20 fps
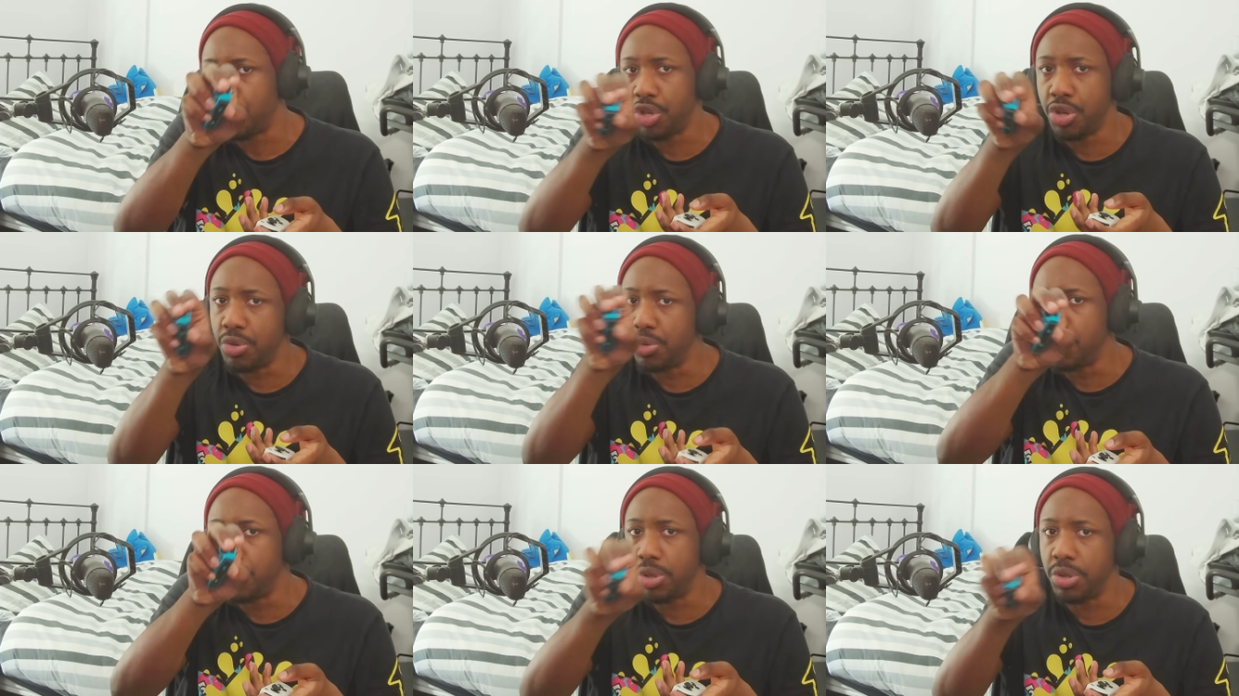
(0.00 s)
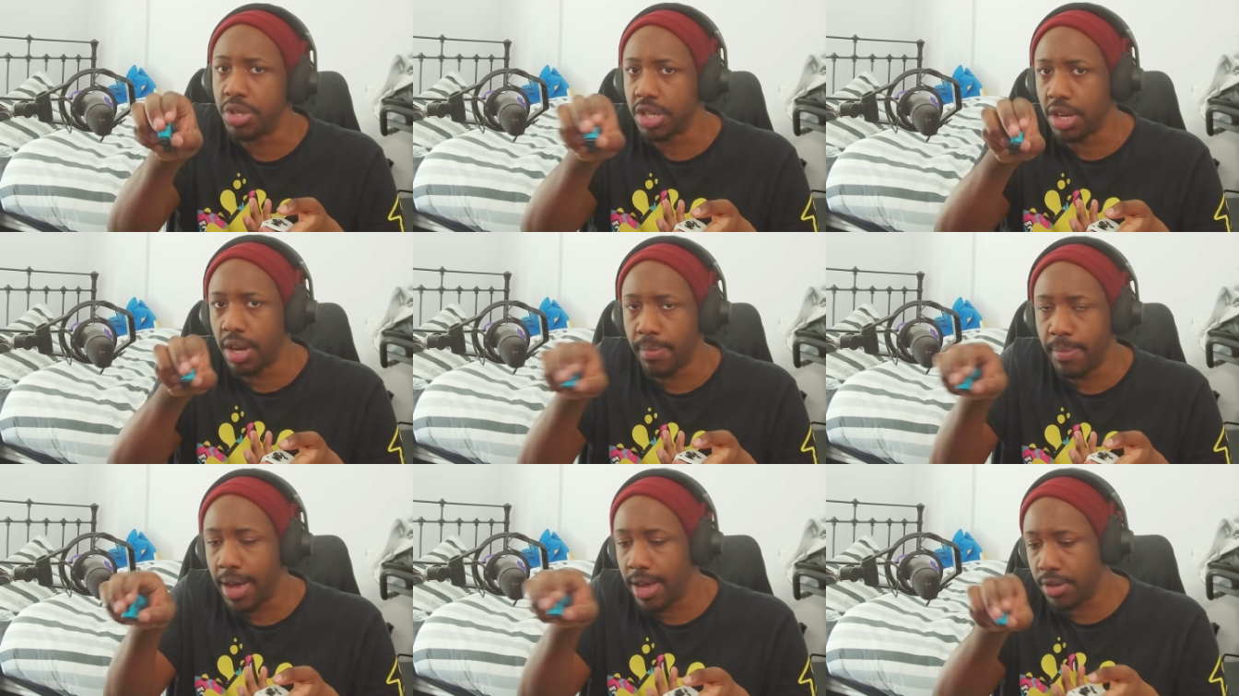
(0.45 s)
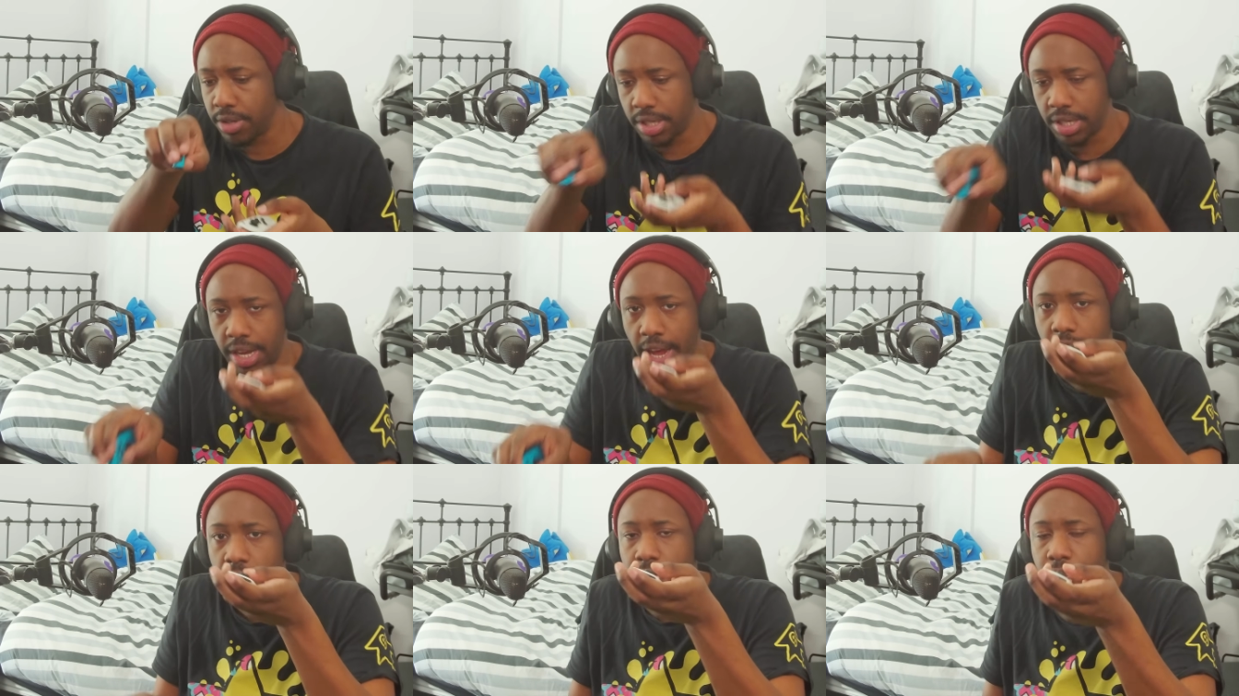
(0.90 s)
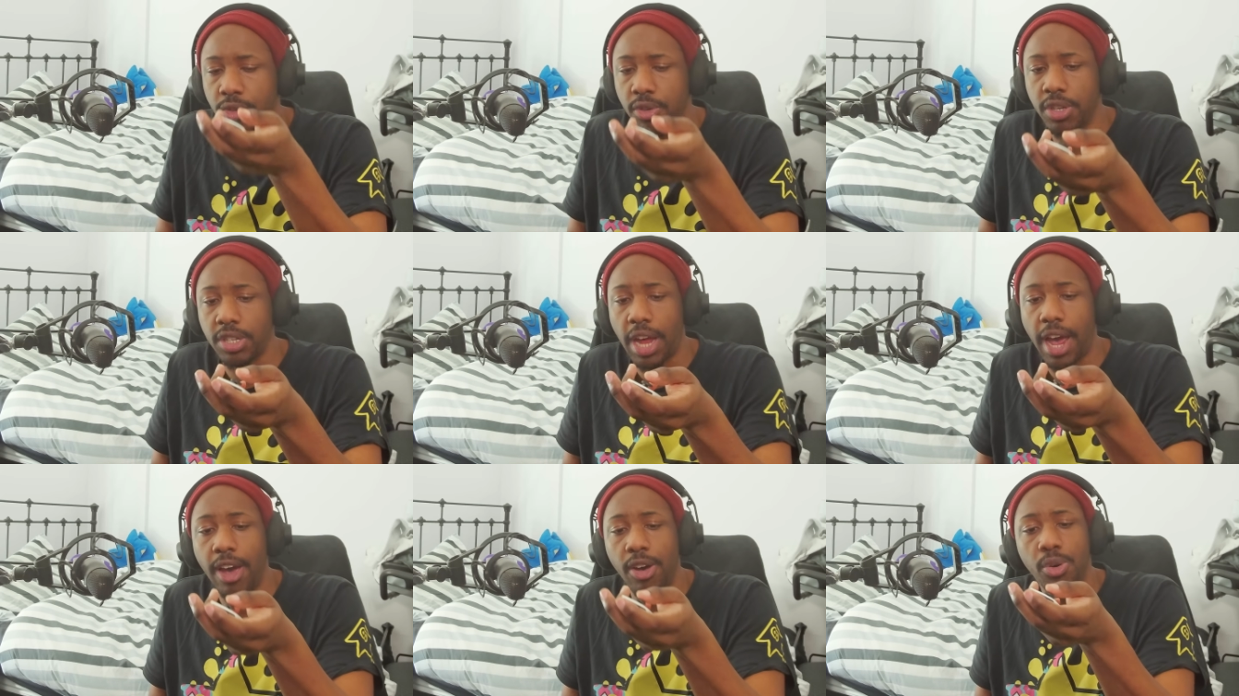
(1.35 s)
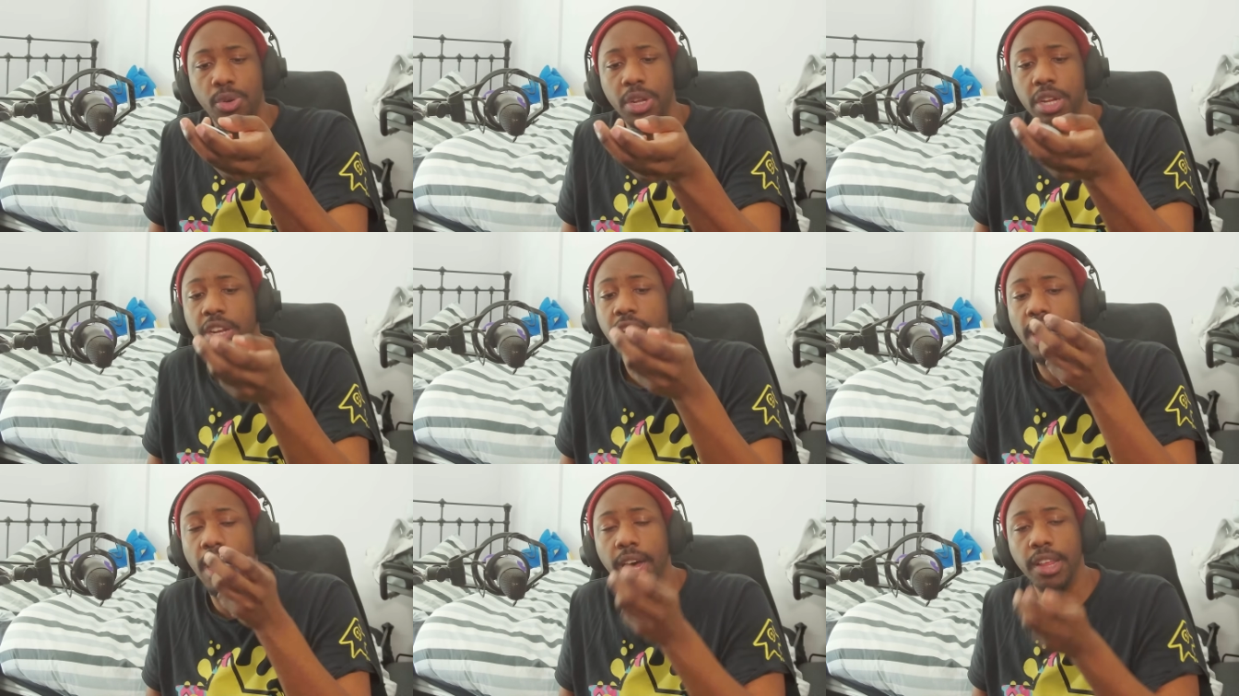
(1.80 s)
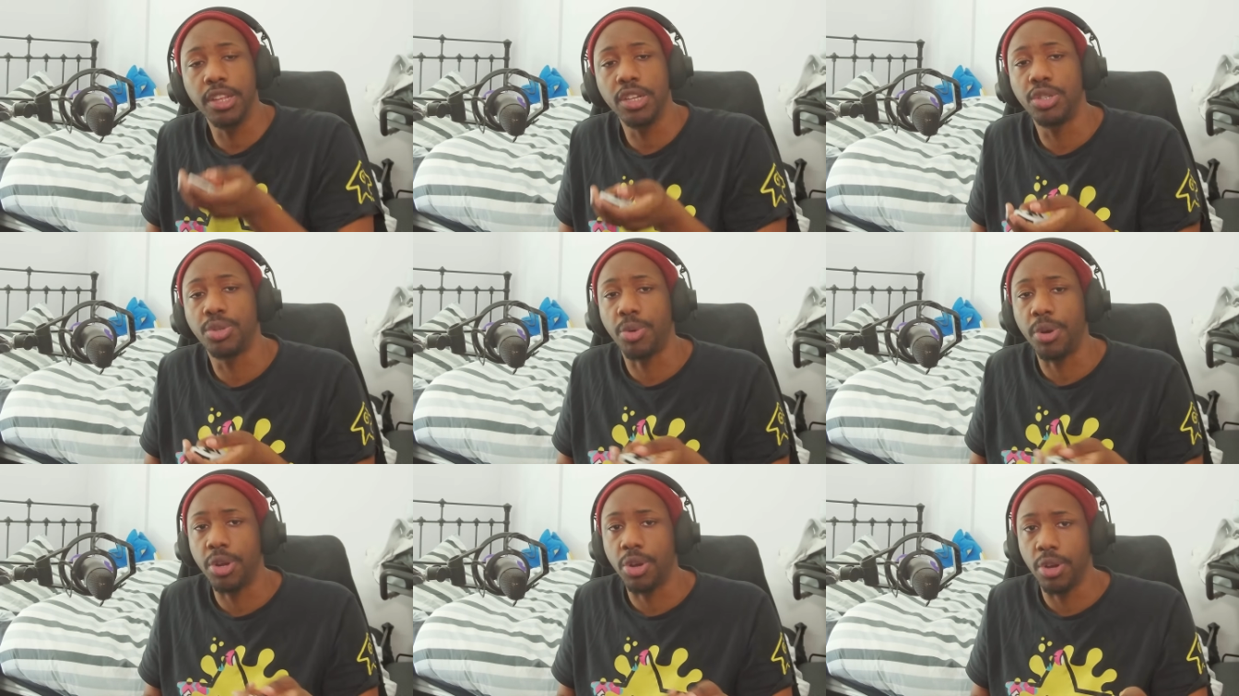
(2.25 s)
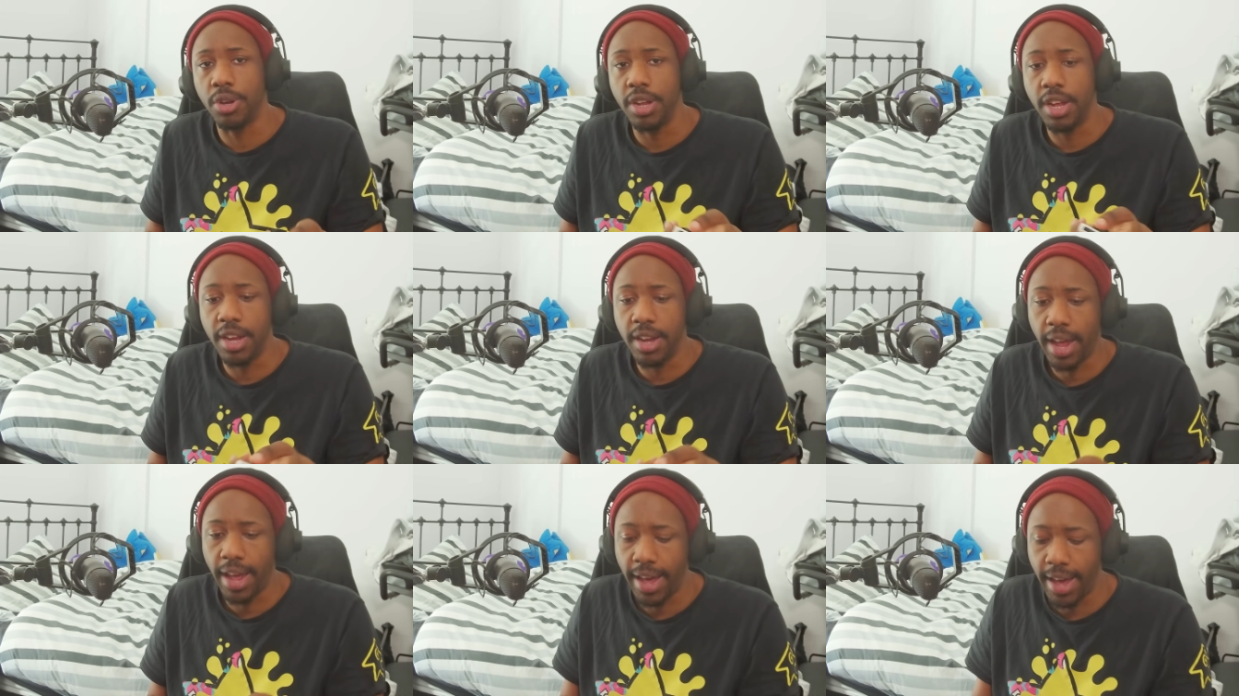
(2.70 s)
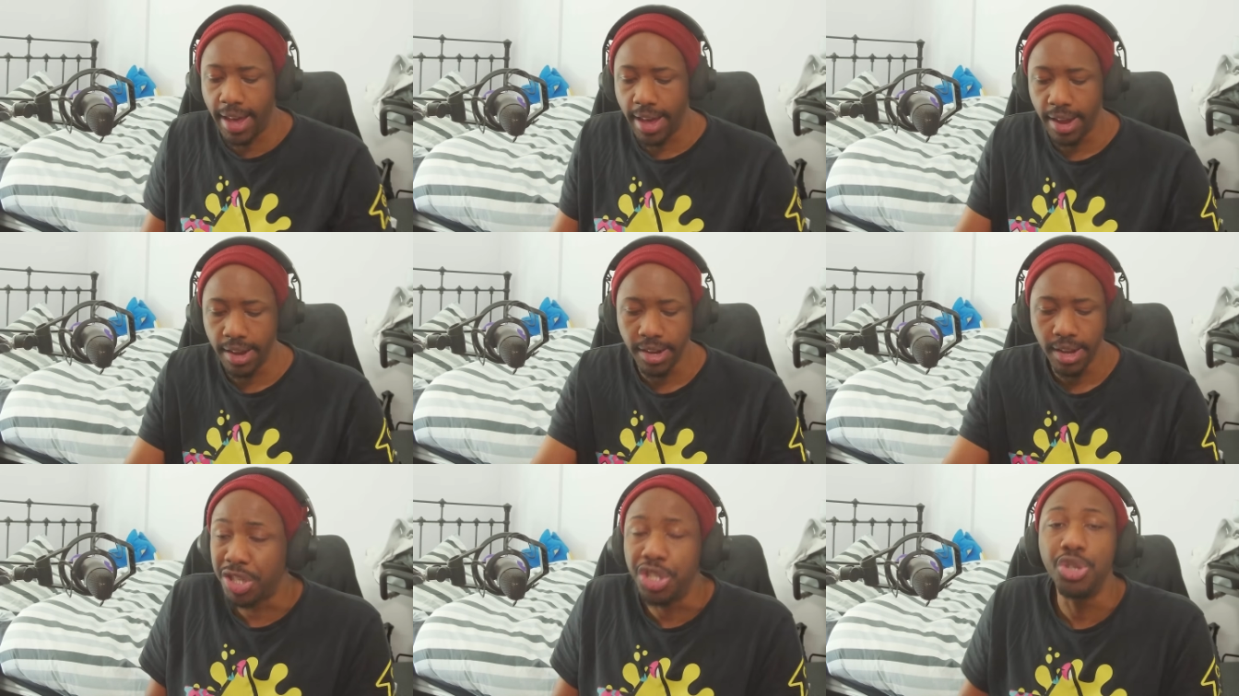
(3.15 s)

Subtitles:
you using the mouse and, of course, holding the other Joy-Con in hand.